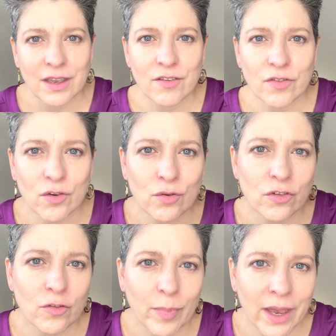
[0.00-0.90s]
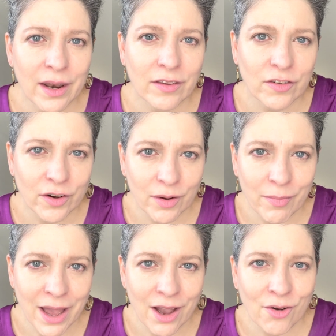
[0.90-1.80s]
if you spend a certain
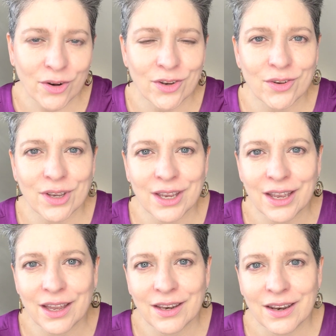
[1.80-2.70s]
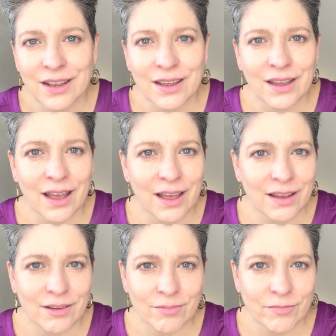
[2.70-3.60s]
amount, you can get
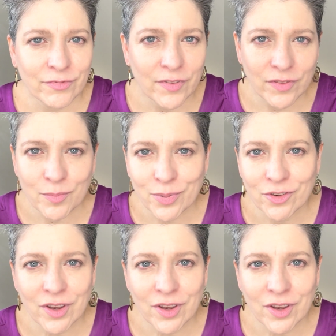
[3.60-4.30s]
15%,